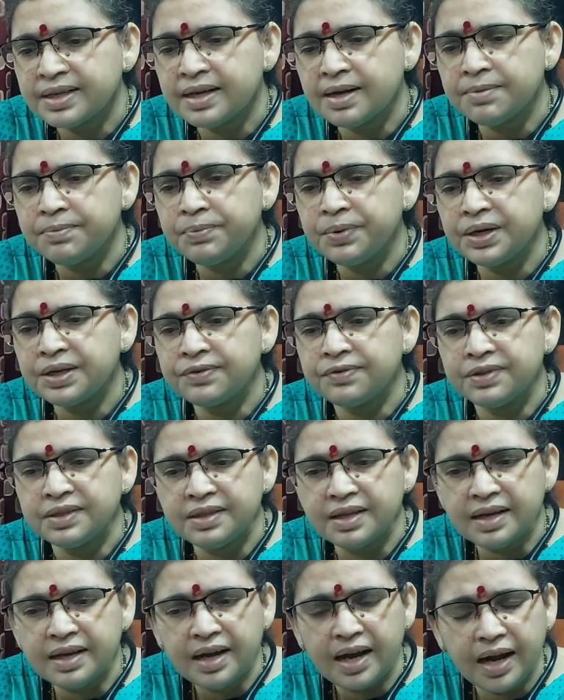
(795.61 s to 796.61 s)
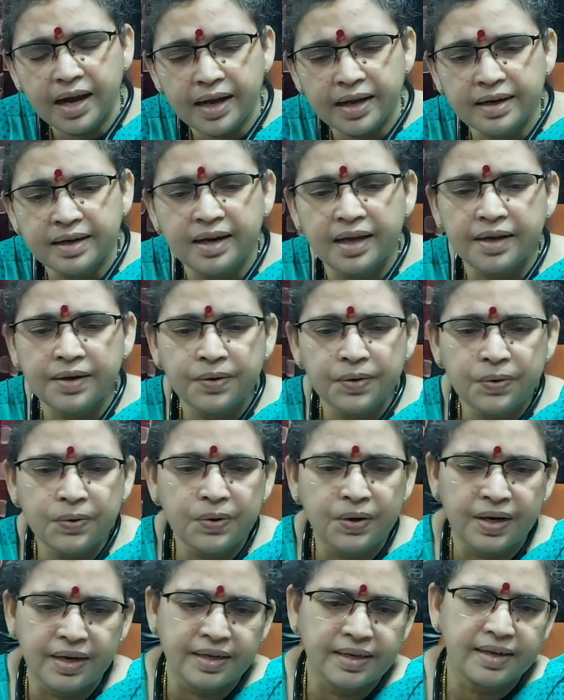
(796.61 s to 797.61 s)
compared with the Iglar
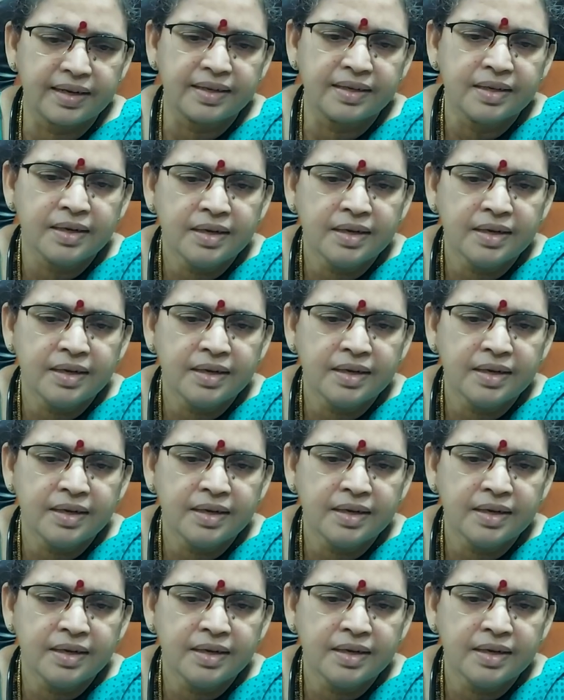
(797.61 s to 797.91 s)
U100.